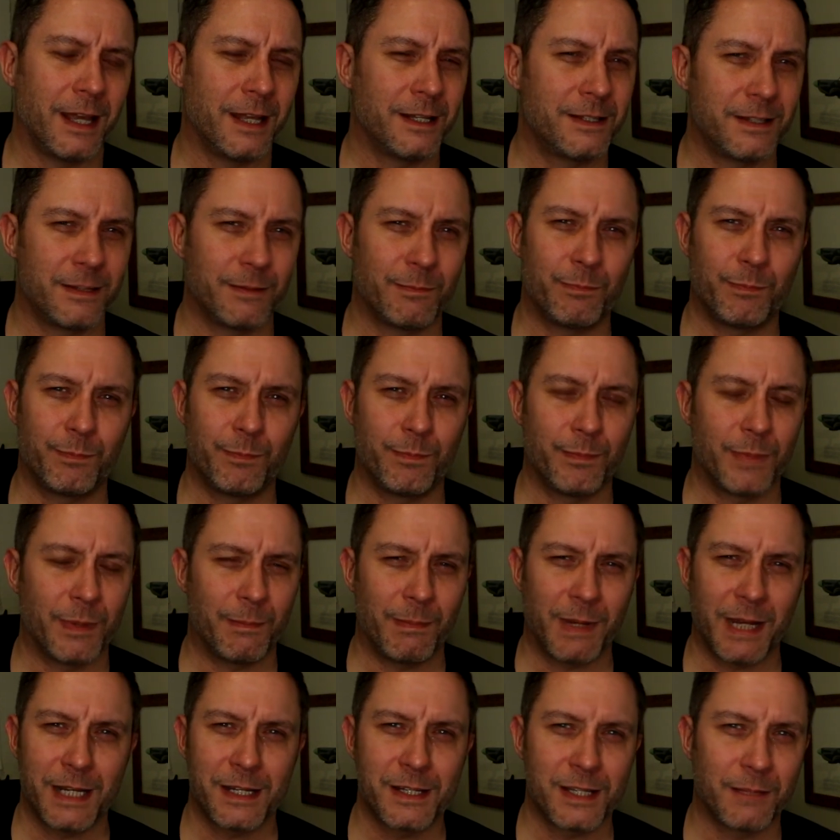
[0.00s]
It's
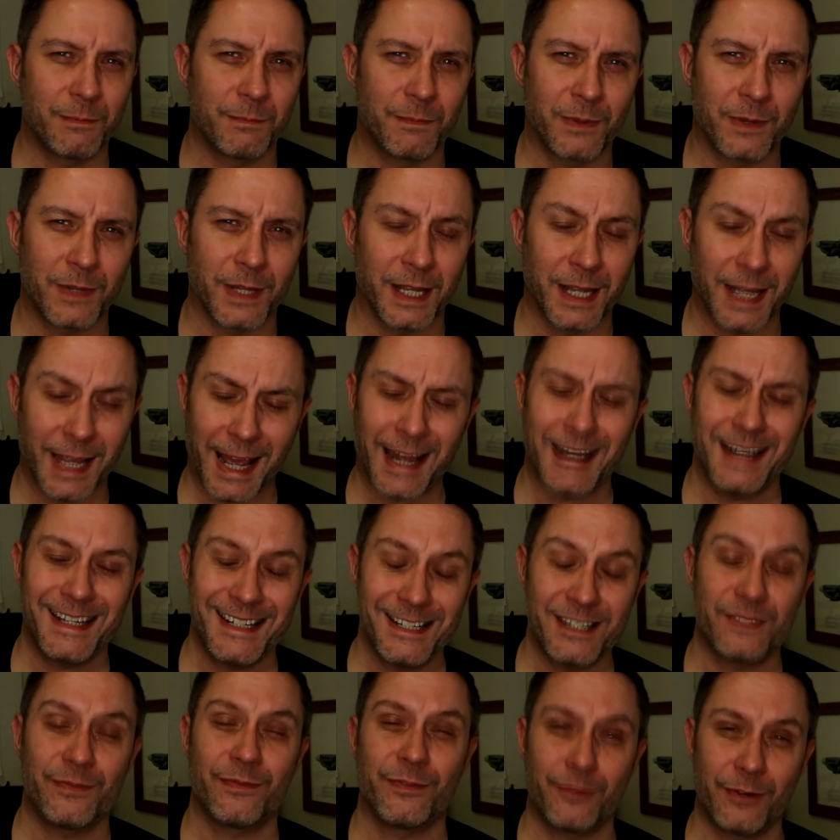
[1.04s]
amazing thing, and
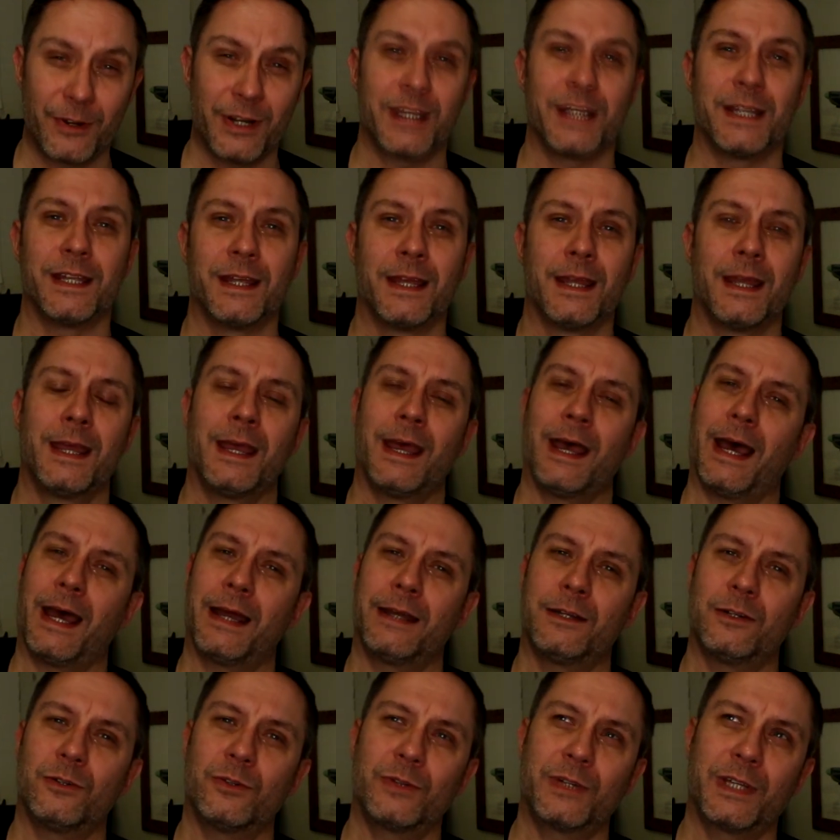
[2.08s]
it's free,
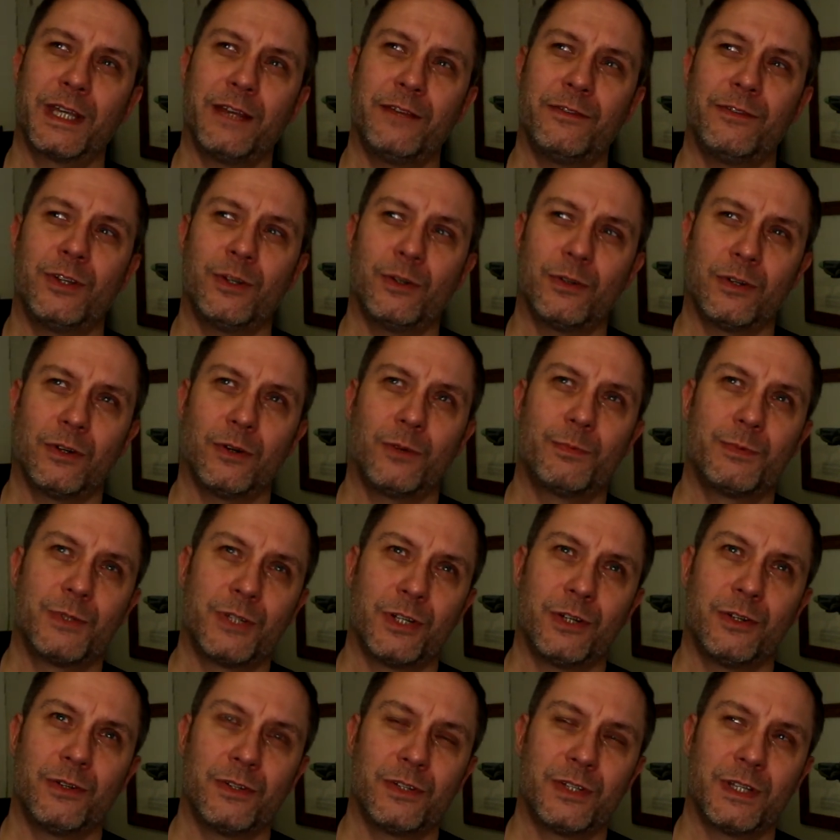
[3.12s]
and it will give you an
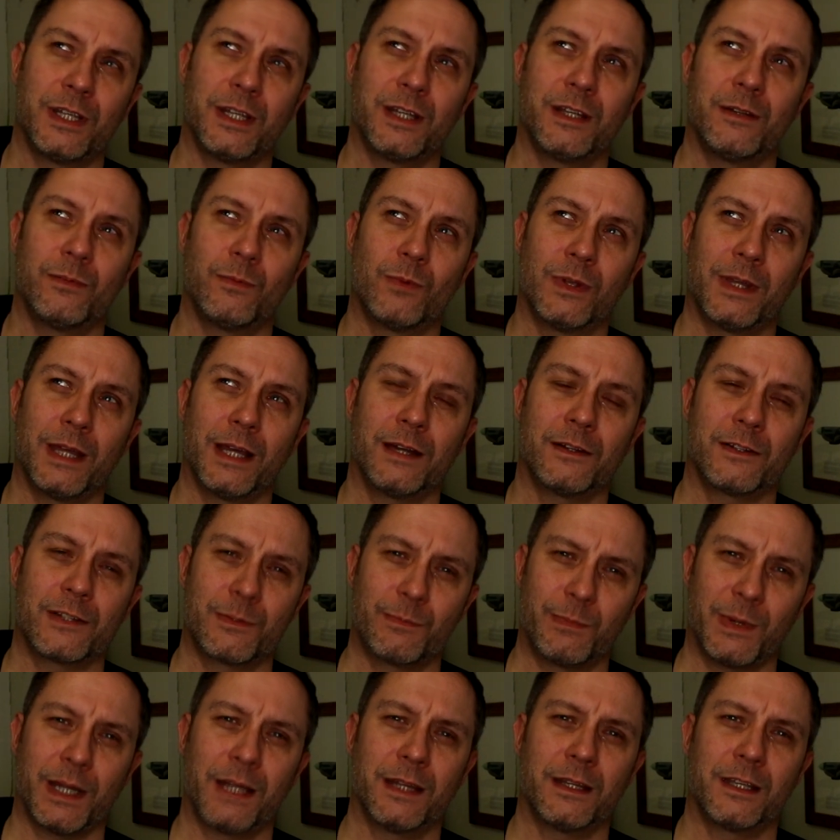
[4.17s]
opportunity without
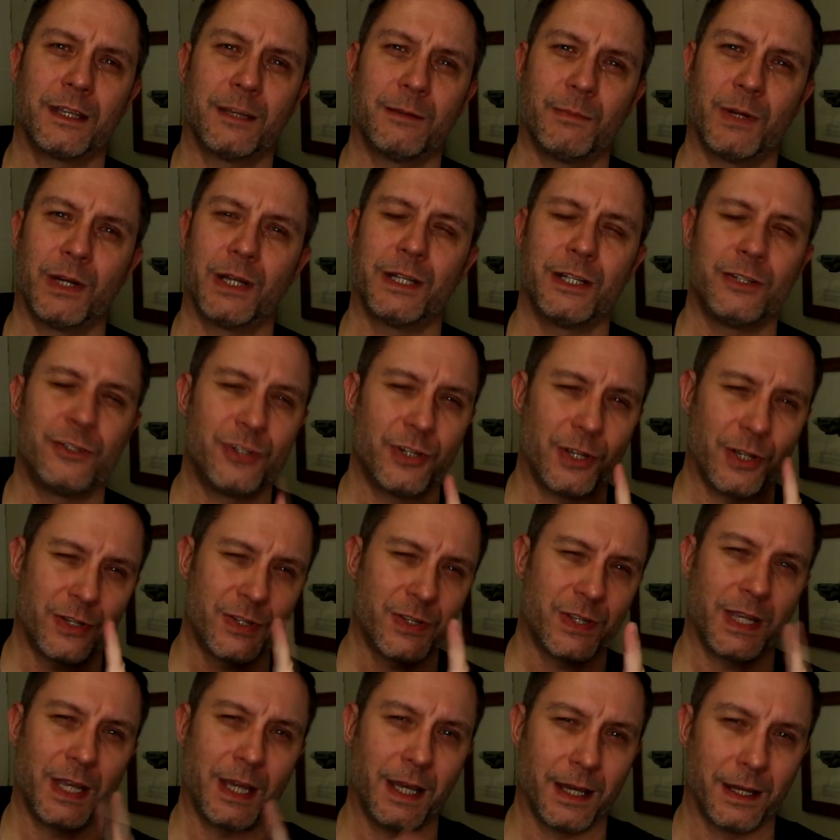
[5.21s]
spending your money
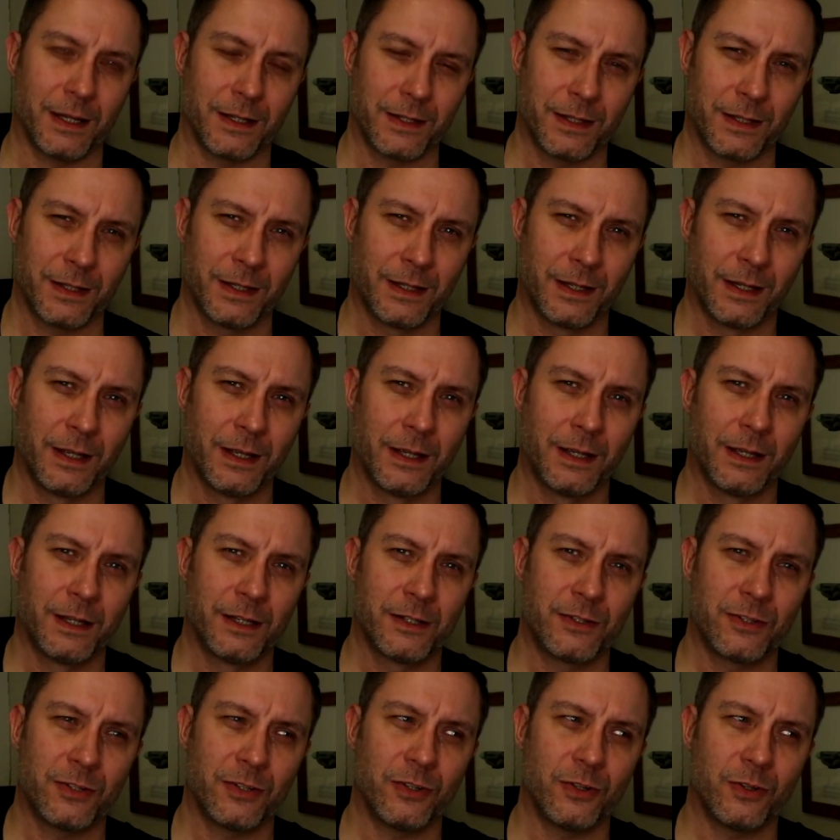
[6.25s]
just yet
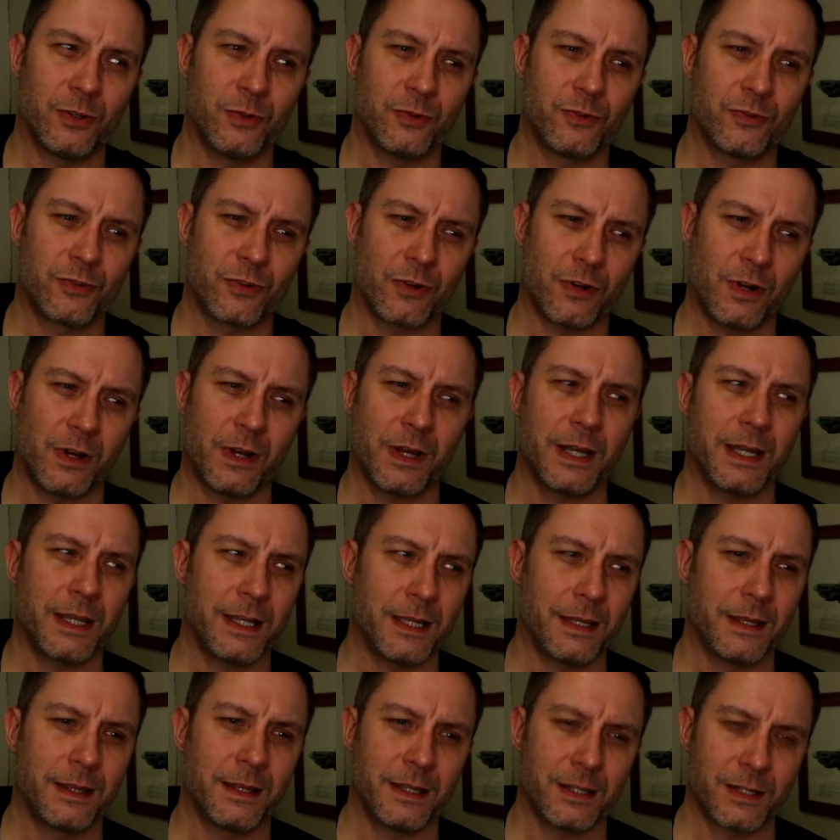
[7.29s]
to
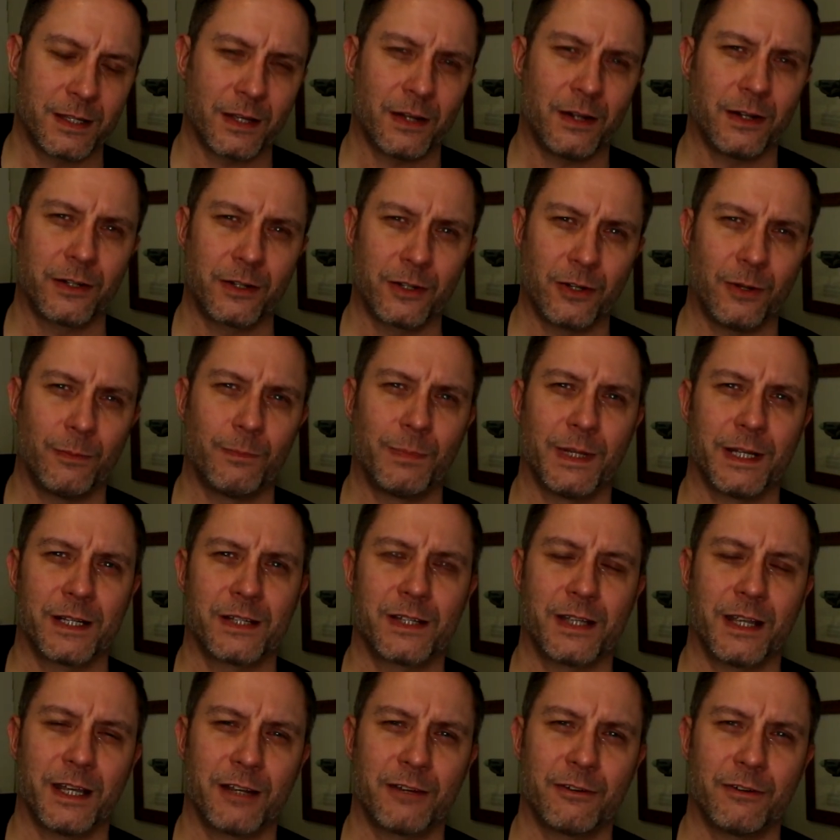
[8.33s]
try this kind of
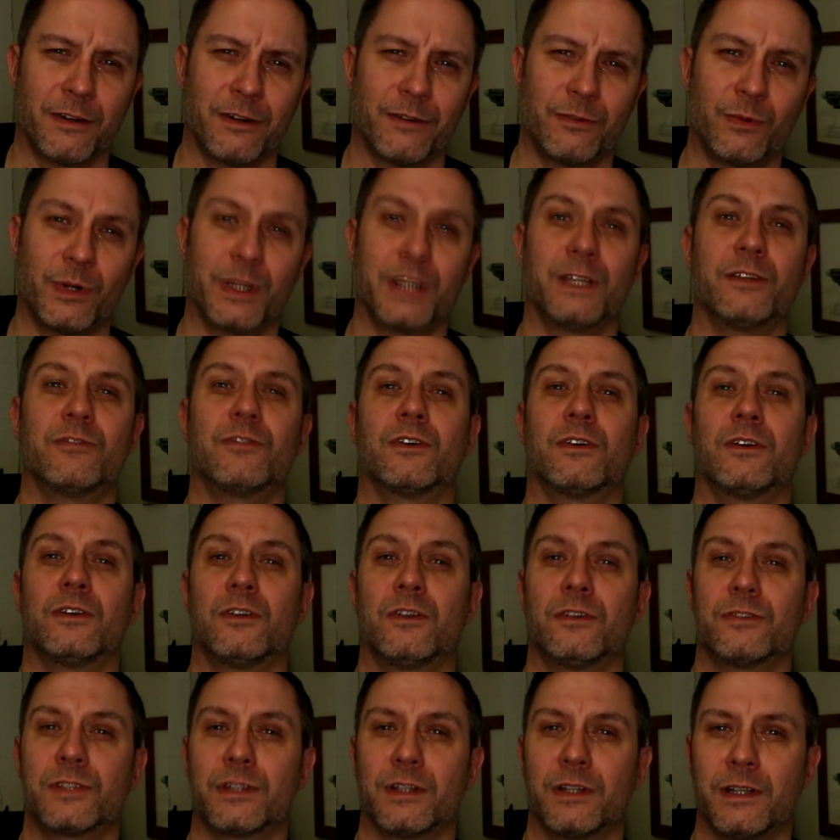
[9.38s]
complex aircraft where you've got a
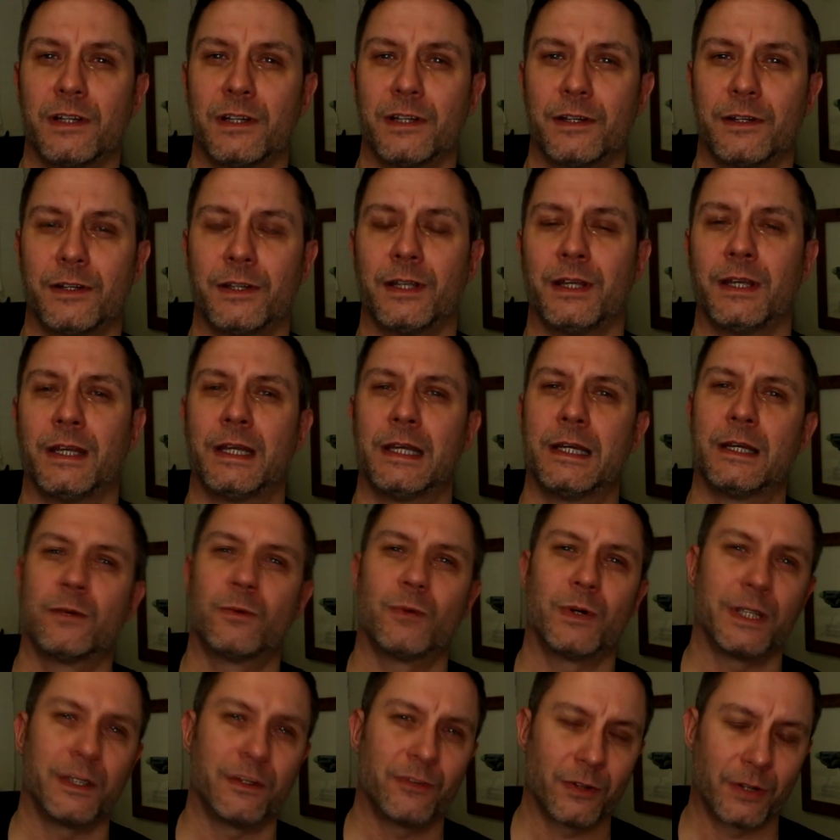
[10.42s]
lot to learn,
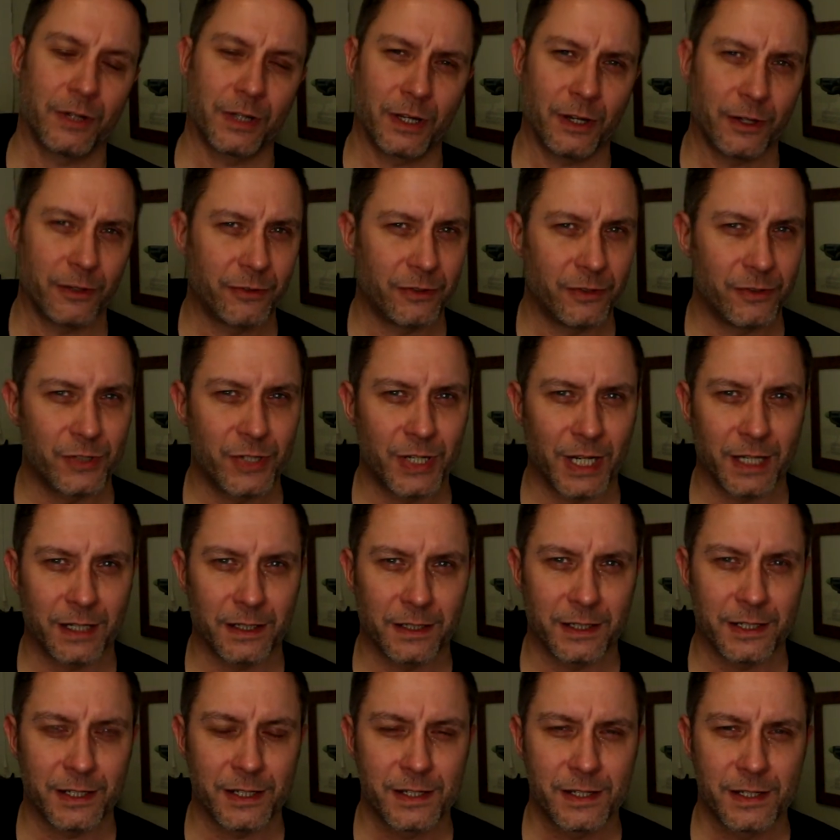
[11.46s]
where you've got to go through
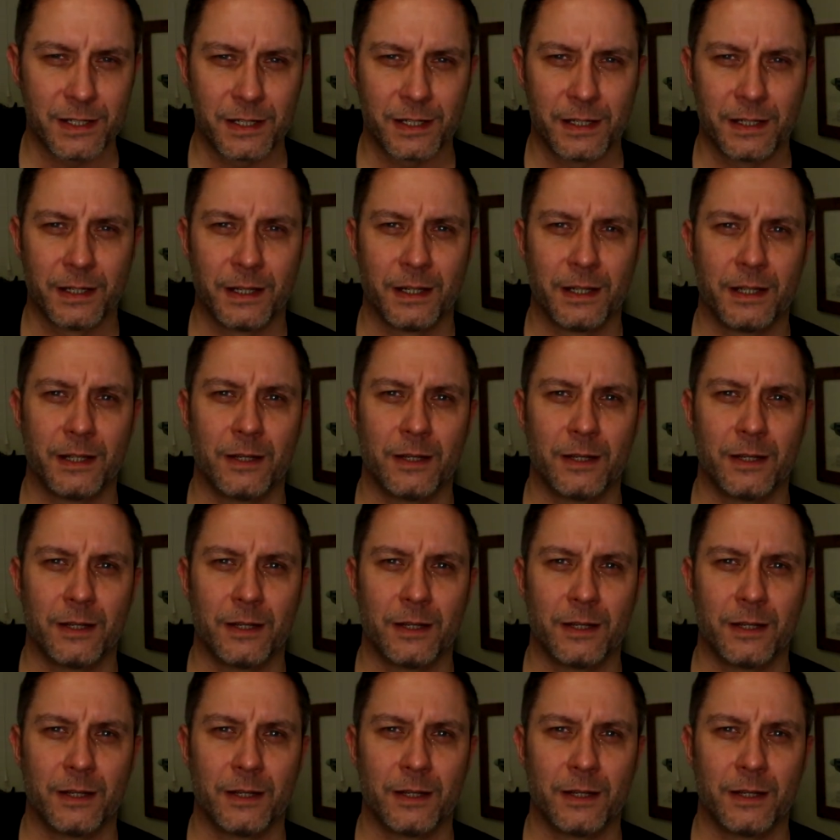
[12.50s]
checklists,